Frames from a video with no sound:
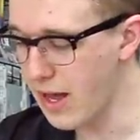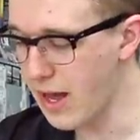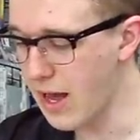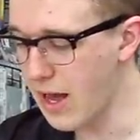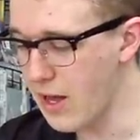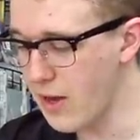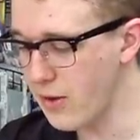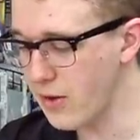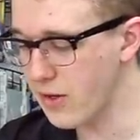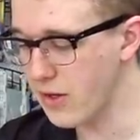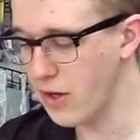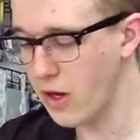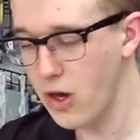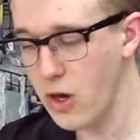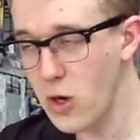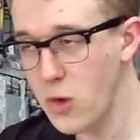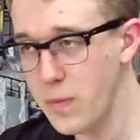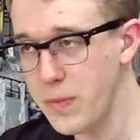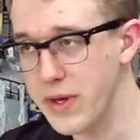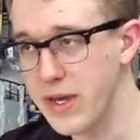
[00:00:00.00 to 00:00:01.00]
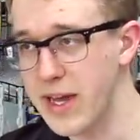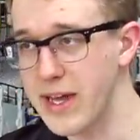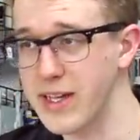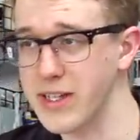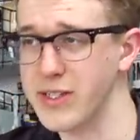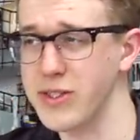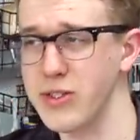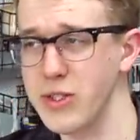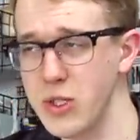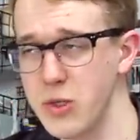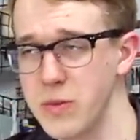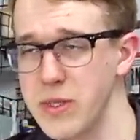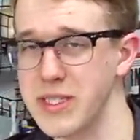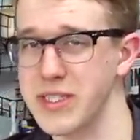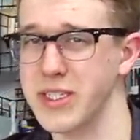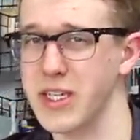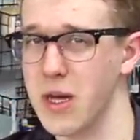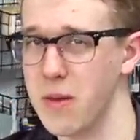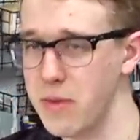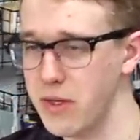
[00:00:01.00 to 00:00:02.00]
I would hope and assume
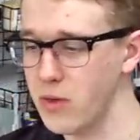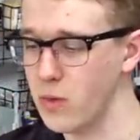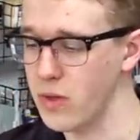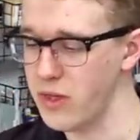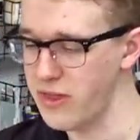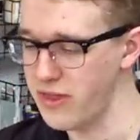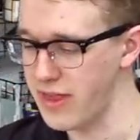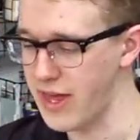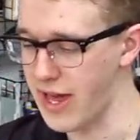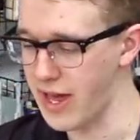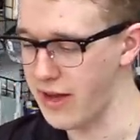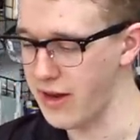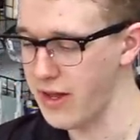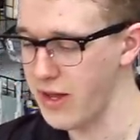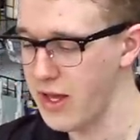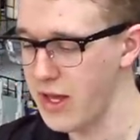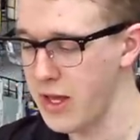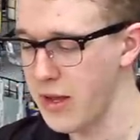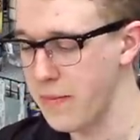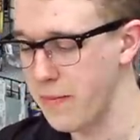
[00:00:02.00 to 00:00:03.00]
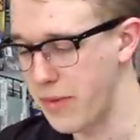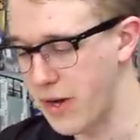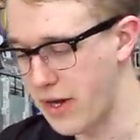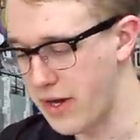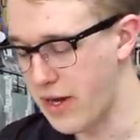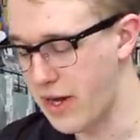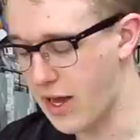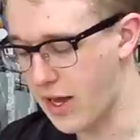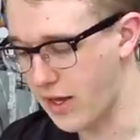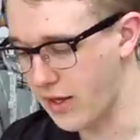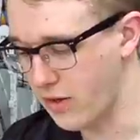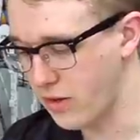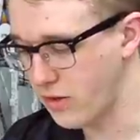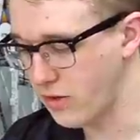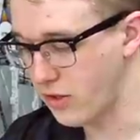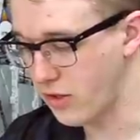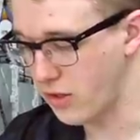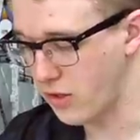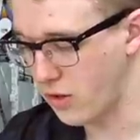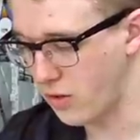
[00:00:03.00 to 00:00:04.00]
it's coming with that, but I
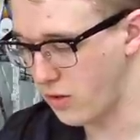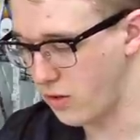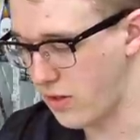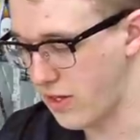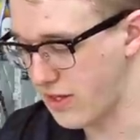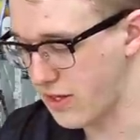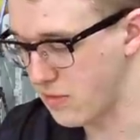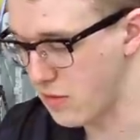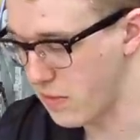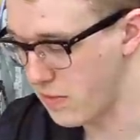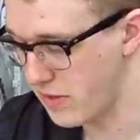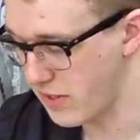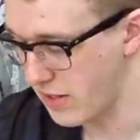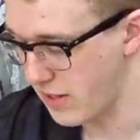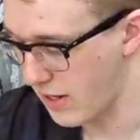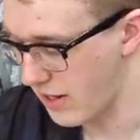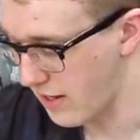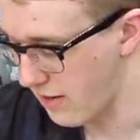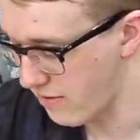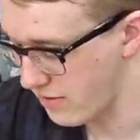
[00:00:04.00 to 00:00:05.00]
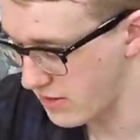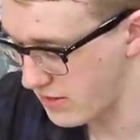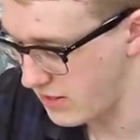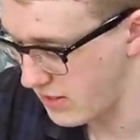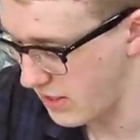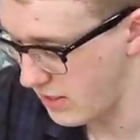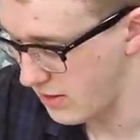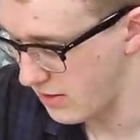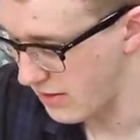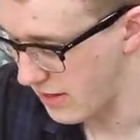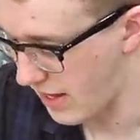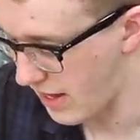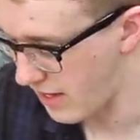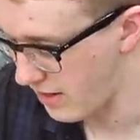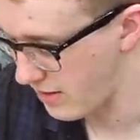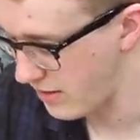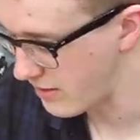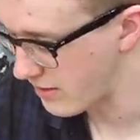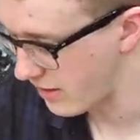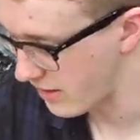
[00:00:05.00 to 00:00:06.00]
don't know at the moment. I haven't seen
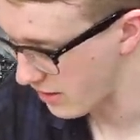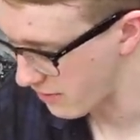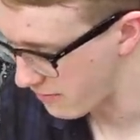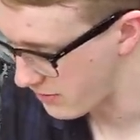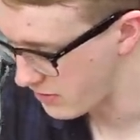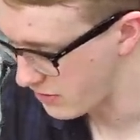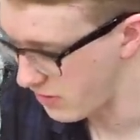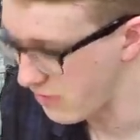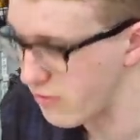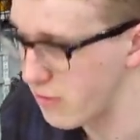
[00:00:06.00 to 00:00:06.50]
that in like official